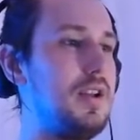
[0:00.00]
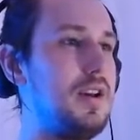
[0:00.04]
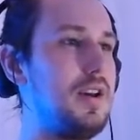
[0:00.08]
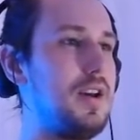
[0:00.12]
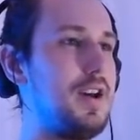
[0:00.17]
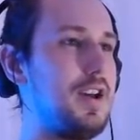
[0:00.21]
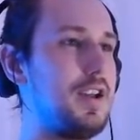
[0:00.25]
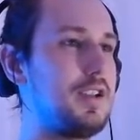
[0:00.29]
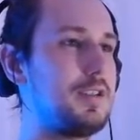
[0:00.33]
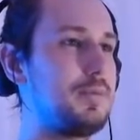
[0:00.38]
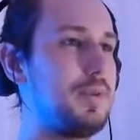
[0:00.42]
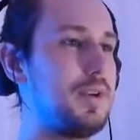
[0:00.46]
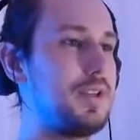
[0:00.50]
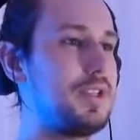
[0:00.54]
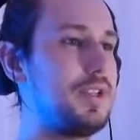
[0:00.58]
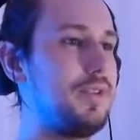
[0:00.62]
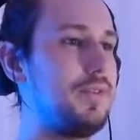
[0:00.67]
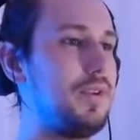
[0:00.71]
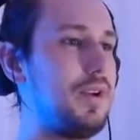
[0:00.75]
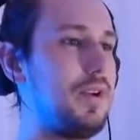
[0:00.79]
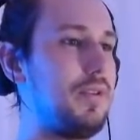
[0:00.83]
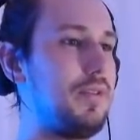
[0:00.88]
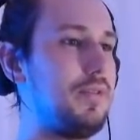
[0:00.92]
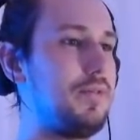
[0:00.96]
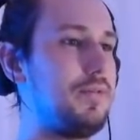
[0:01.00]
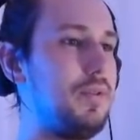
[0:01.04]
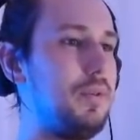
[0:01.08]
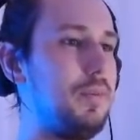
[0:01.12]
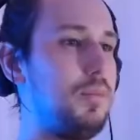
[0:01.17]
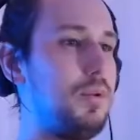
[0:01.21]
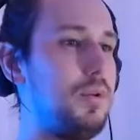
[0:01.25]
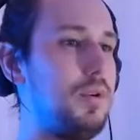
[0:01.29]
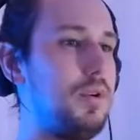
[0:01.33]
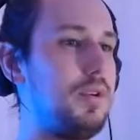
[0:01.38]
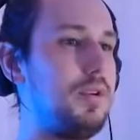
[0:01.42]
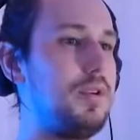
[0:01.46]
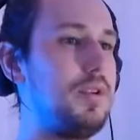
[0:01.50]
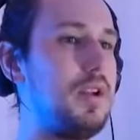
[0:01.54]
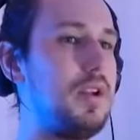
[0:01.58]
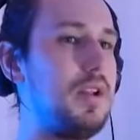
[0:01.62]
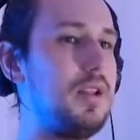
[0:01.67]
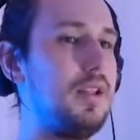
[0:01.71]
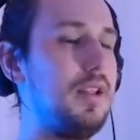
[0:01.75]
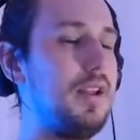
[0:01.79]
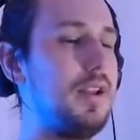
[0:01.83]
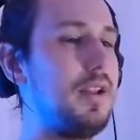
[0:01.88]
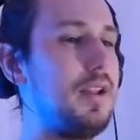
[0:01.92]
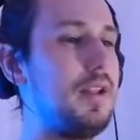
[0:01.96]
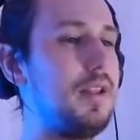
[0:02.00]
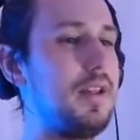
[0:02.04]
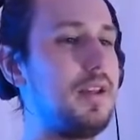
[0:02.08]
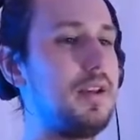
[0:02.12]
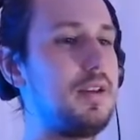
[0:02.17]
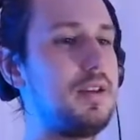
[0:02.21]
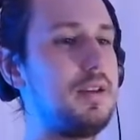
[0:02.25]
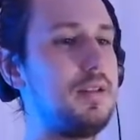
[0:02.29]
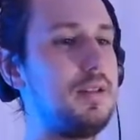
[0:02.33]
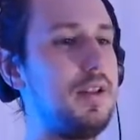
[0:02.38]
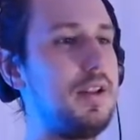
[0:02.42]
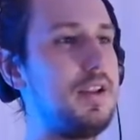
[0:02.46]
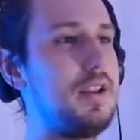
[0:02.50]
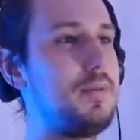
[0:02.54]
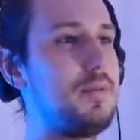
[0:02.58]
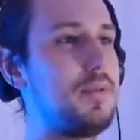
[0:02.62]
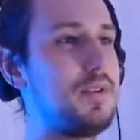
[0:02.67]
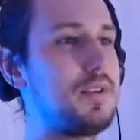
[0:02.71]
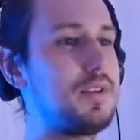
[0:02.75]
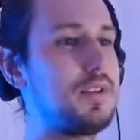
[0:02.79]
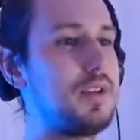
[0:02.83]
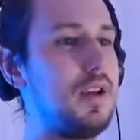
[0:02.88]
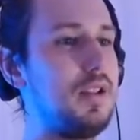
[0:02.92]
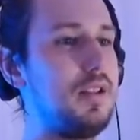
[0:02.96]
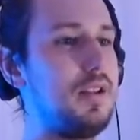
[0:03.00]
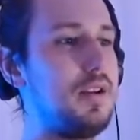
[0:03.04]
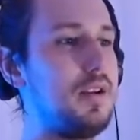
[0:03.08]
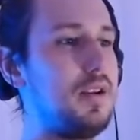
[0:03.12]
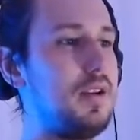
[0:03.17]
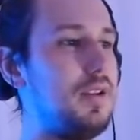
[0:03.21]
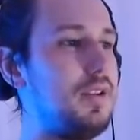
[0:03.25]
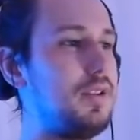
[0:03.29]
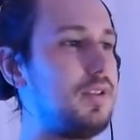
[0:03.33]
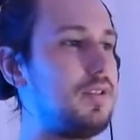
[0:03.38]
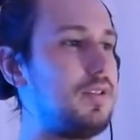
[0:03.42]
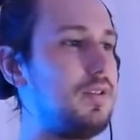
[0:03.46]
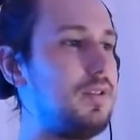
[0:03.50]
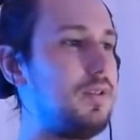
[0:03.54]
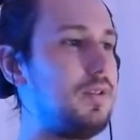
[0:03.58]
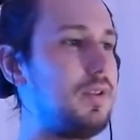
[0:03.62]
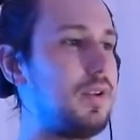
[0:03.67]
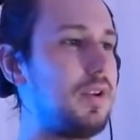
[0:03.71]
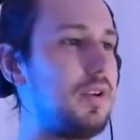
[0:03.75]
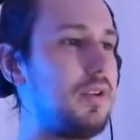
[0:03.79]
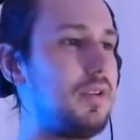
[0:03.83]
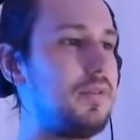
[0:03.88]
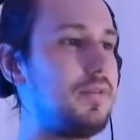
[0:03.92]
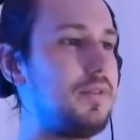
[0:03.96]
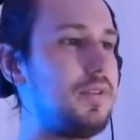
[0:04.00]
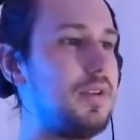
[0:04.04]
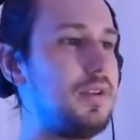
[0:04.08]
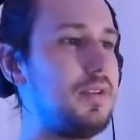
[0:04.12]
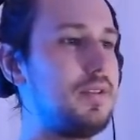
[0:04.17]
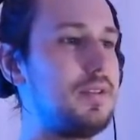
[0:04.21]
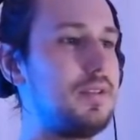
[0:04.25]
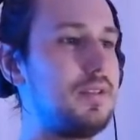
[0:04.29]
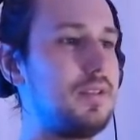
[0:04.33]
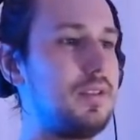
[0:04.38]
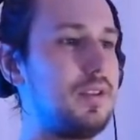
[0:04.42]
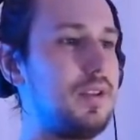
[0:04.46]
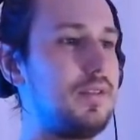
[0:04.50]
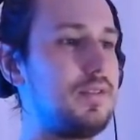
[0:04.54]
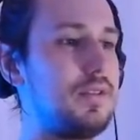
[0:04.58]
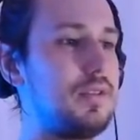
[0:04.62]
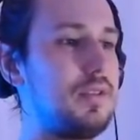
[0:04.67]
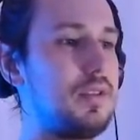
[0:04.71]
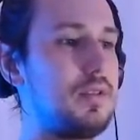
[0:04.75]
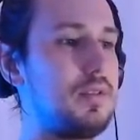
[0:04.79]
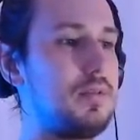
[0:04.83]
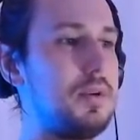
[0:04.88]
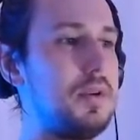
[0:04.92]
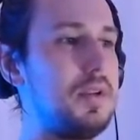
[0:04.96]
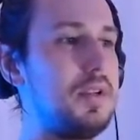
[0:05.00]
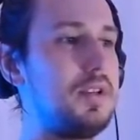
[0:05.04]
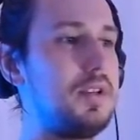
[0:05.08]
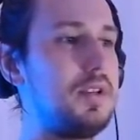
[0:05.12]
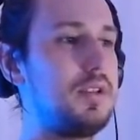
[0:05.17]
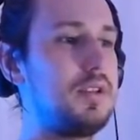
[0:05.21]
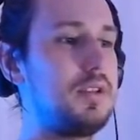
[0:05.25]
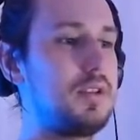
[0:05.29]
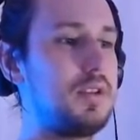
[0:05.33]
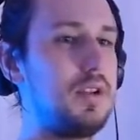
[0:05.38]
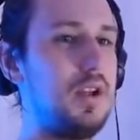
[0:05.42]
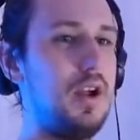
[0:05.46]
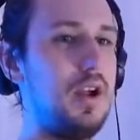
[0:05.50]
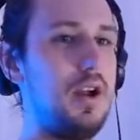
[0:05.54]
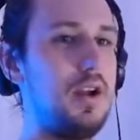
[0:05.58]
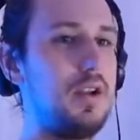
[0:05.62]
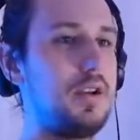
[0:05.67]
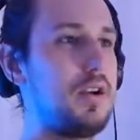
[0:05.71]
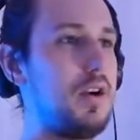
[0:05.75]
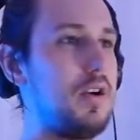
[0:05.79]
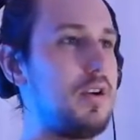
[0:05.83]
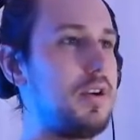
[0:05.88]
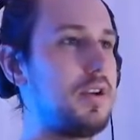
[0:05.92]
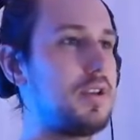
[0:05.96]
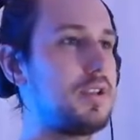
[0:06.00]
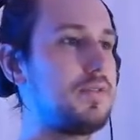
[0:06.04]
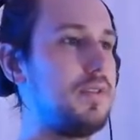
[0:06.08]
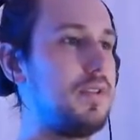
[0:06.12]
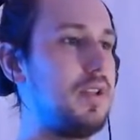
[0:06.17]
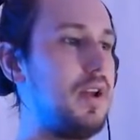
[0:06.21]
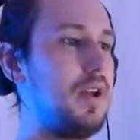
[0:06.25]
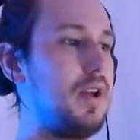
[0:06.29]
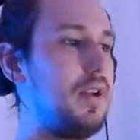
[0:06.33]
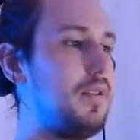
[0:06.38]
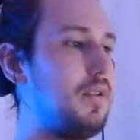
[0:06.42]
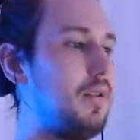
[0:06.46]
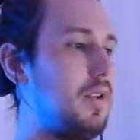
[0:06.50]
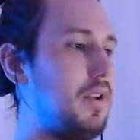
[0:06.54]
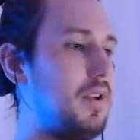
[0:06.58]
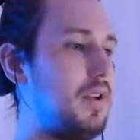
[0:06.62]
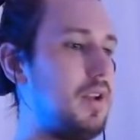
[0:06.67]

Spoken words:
Especially if you have a full board. Lady Marcella into Hierophant gives you 3 targets for that.